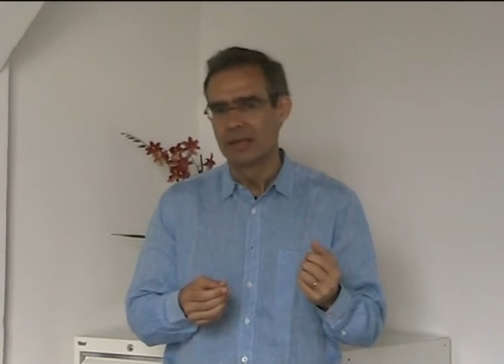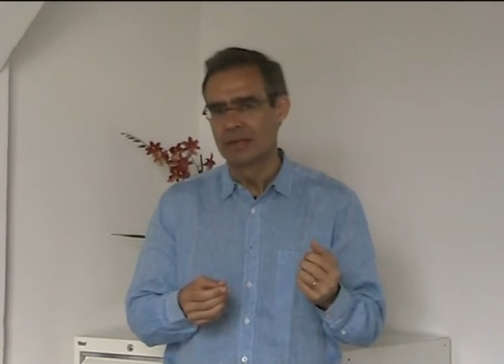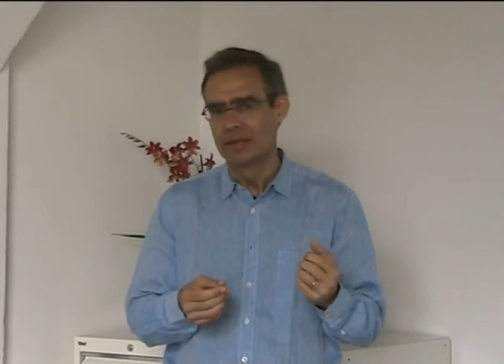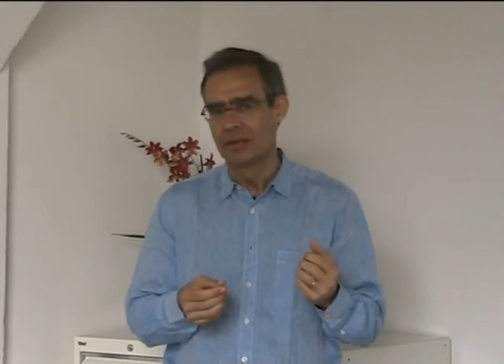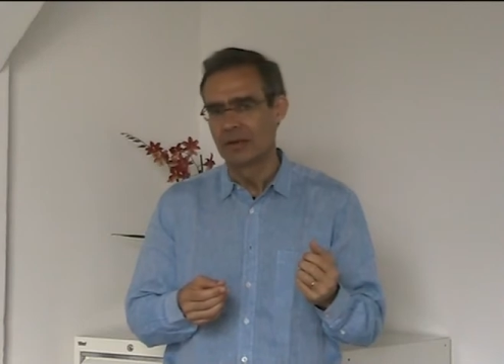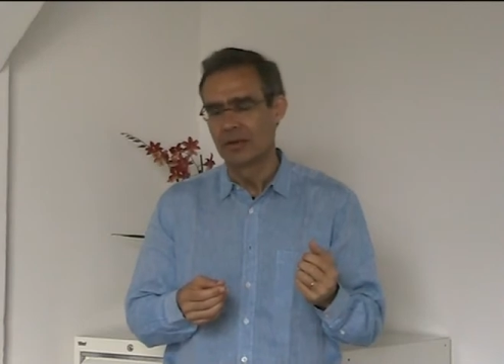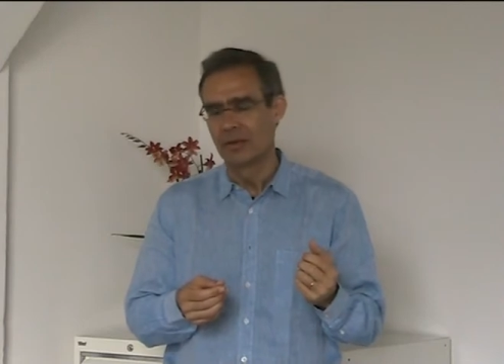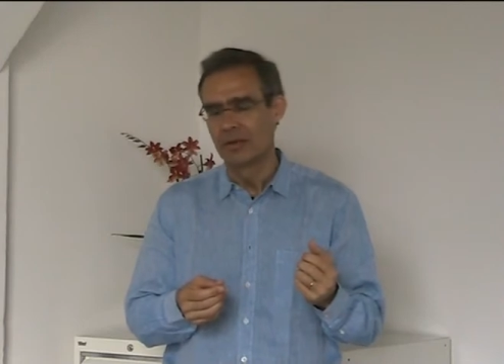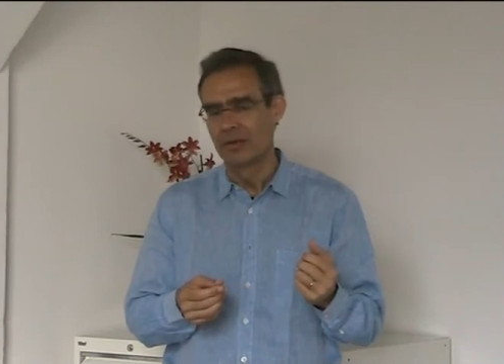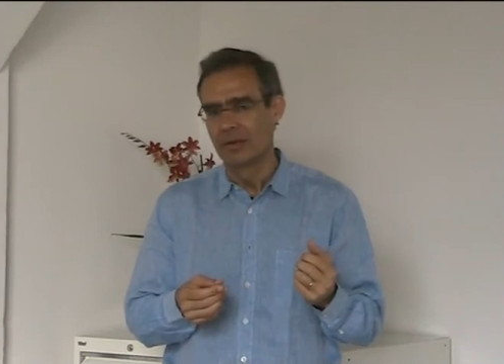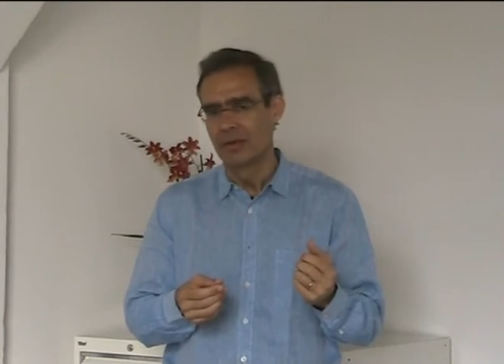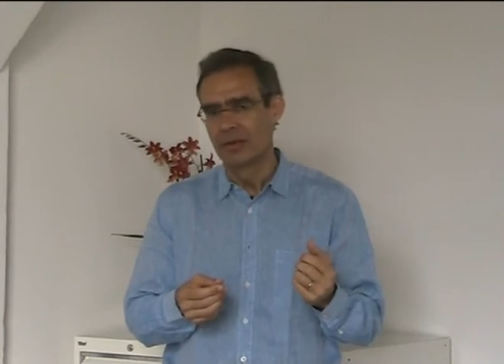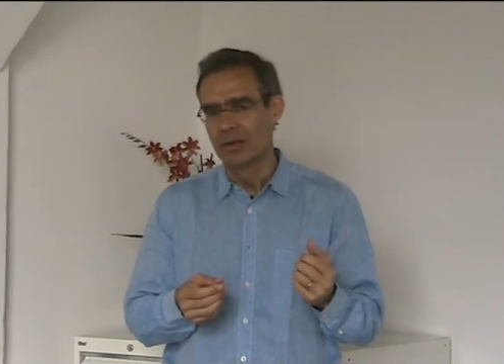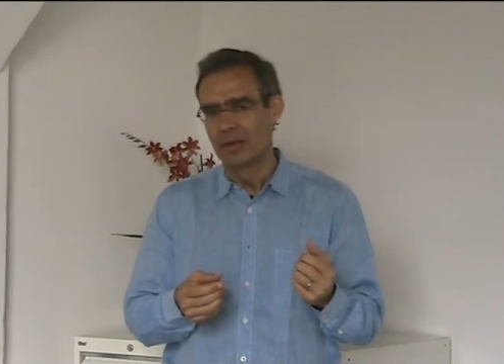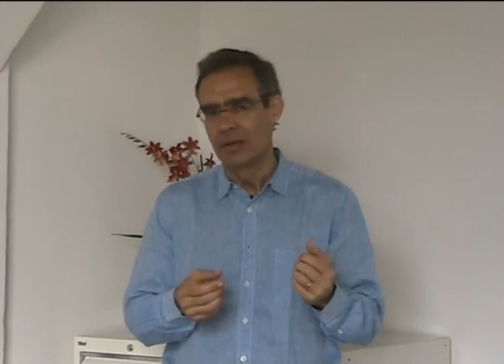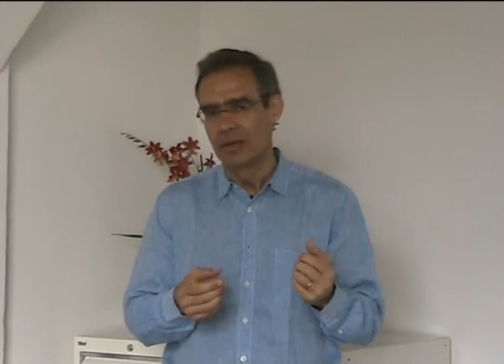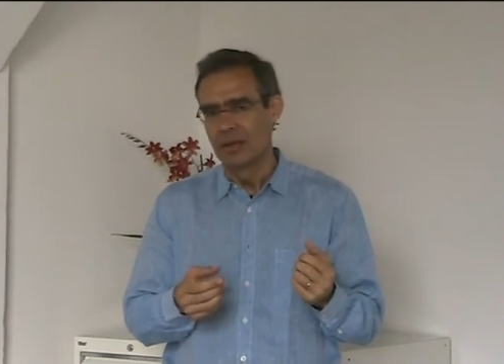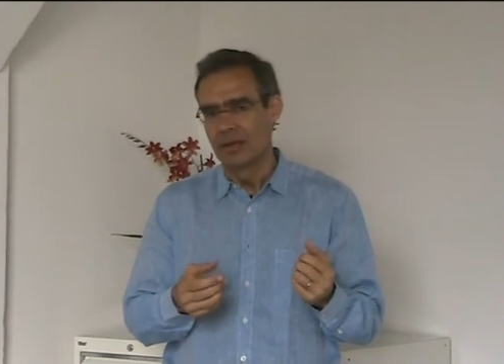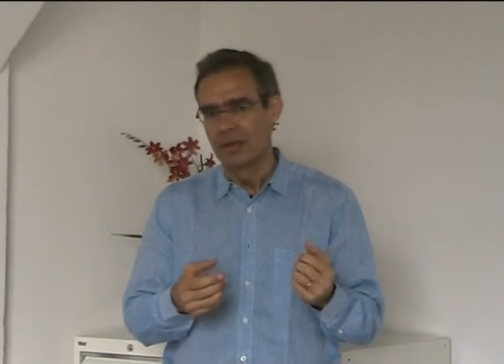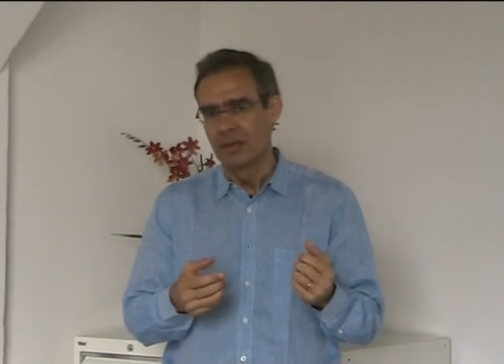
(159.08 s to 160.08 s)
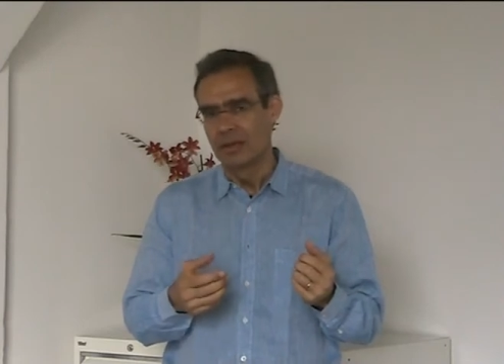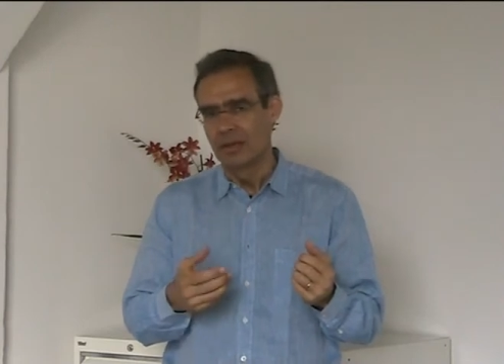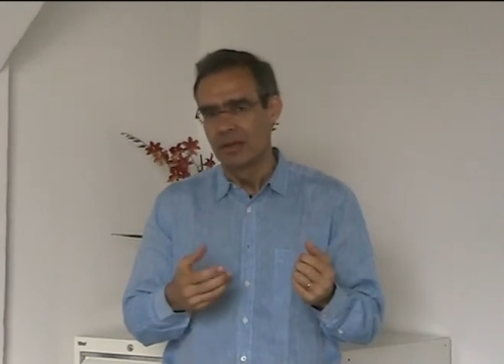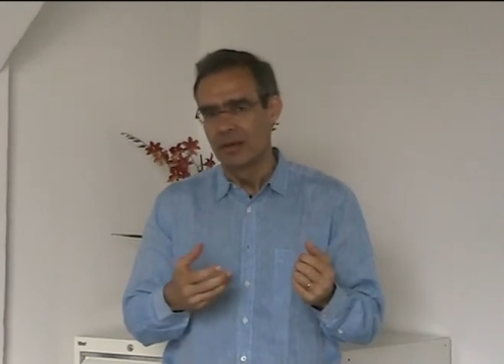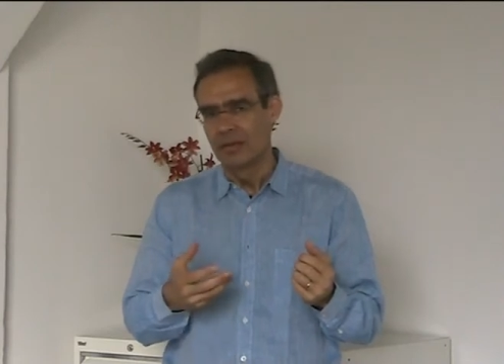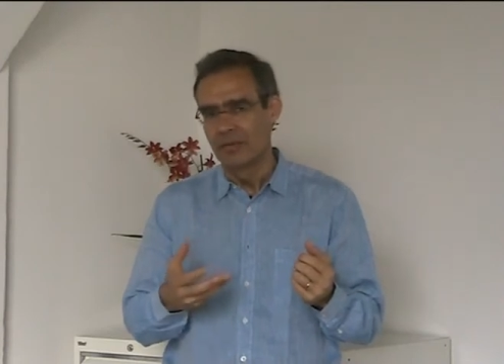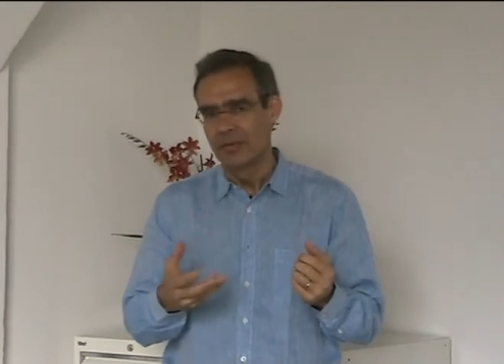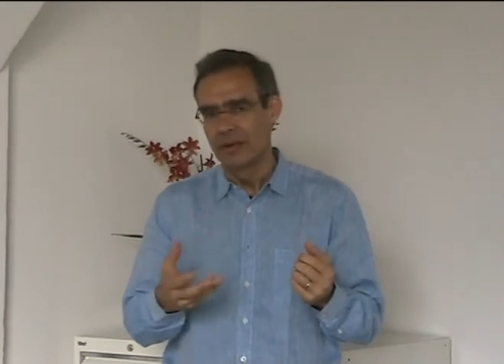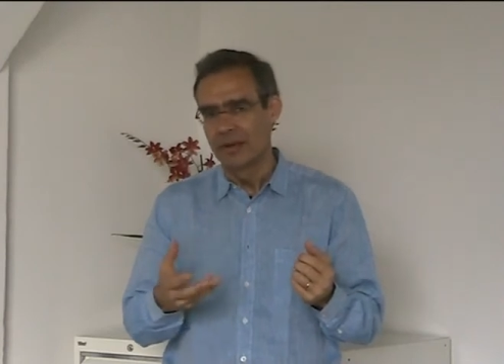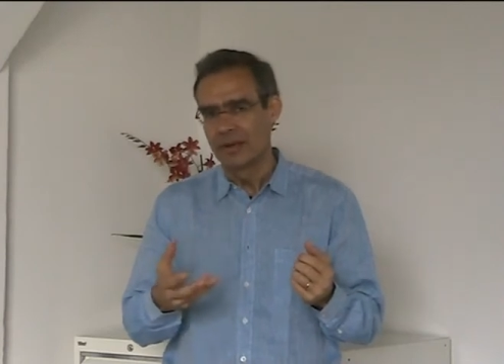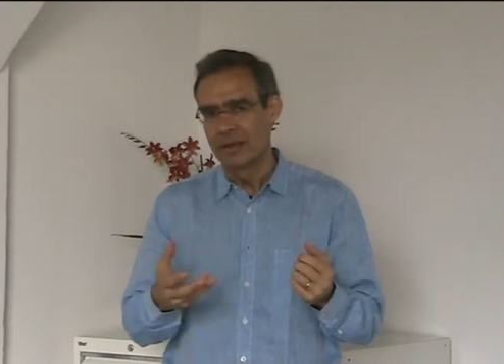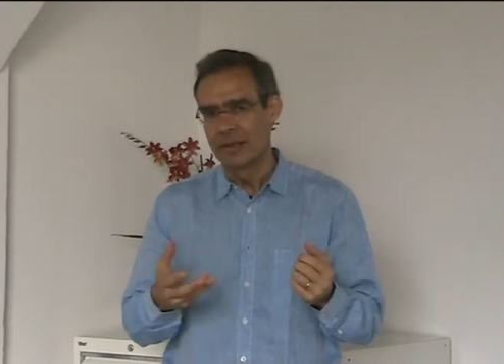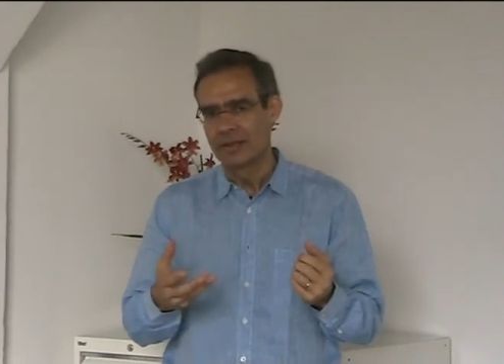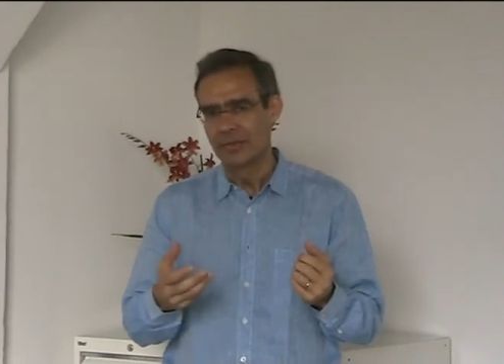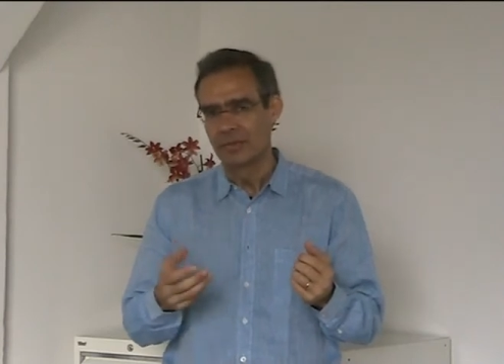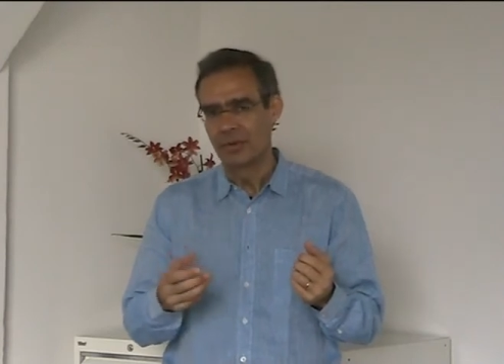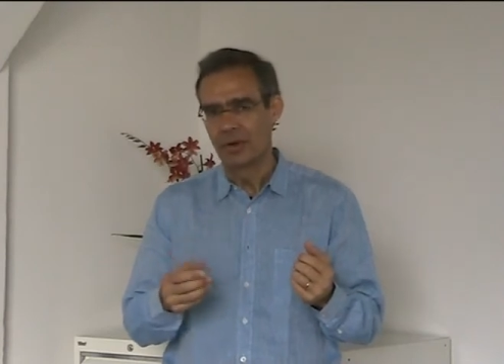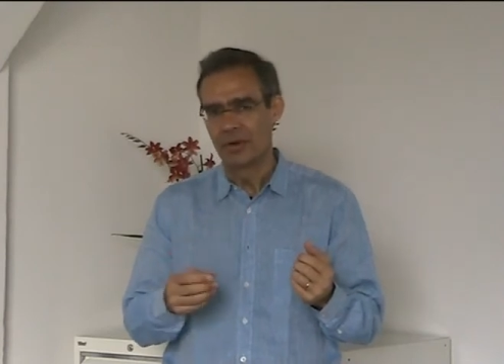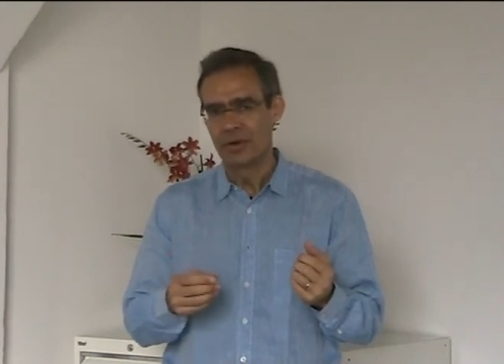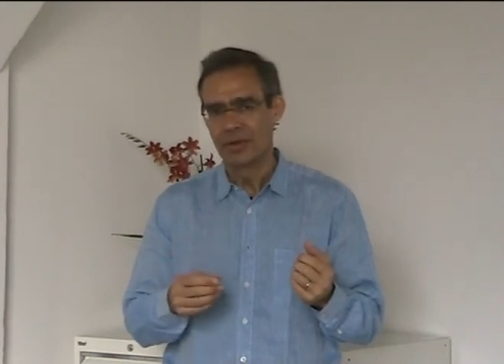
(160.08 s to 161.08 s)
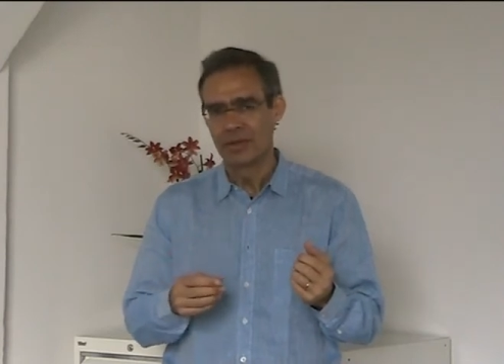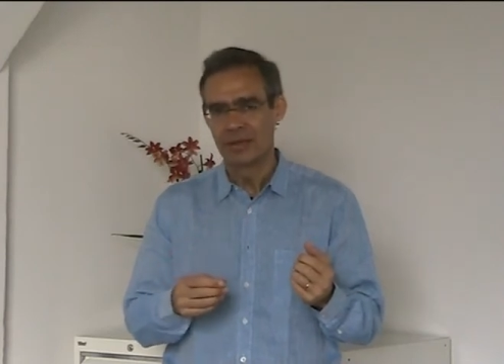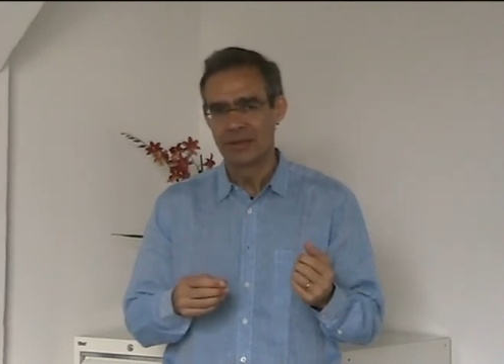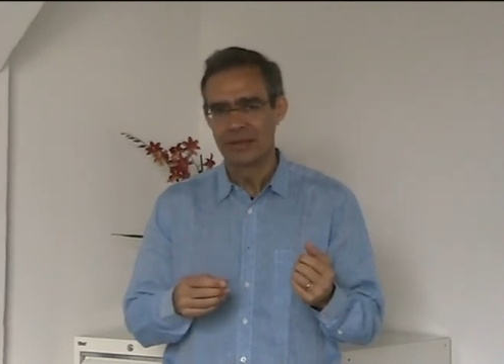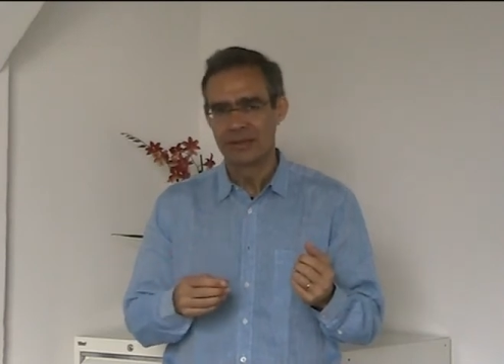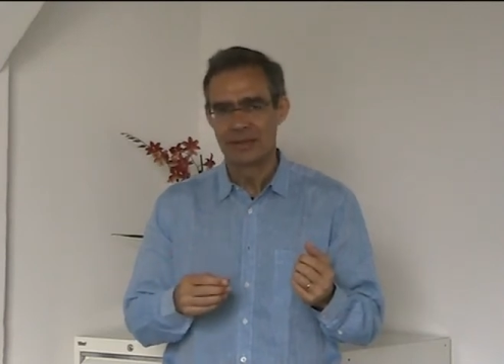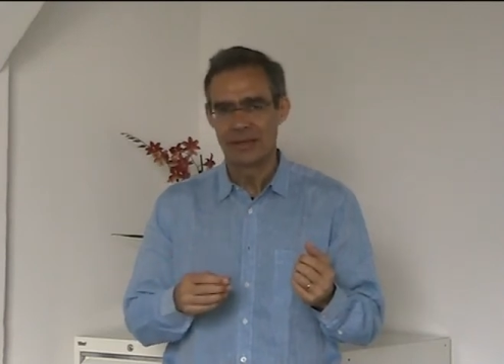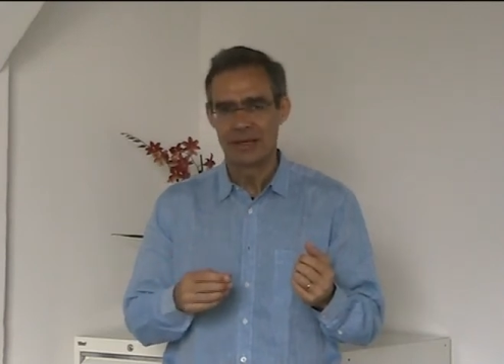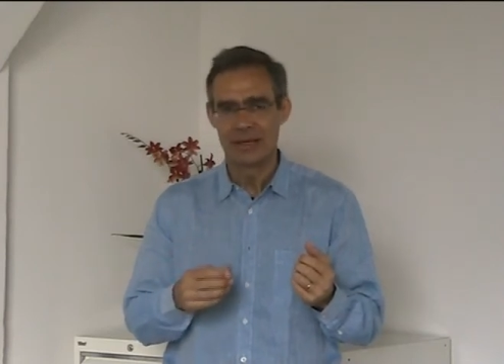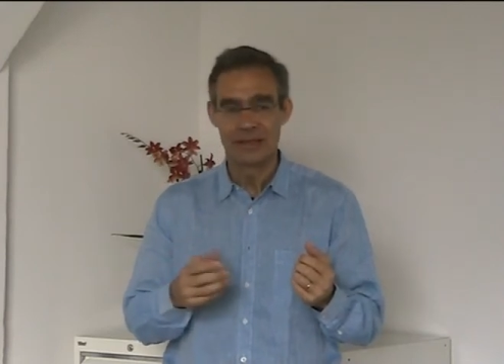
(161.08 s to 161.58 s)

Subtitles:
So in financial markets,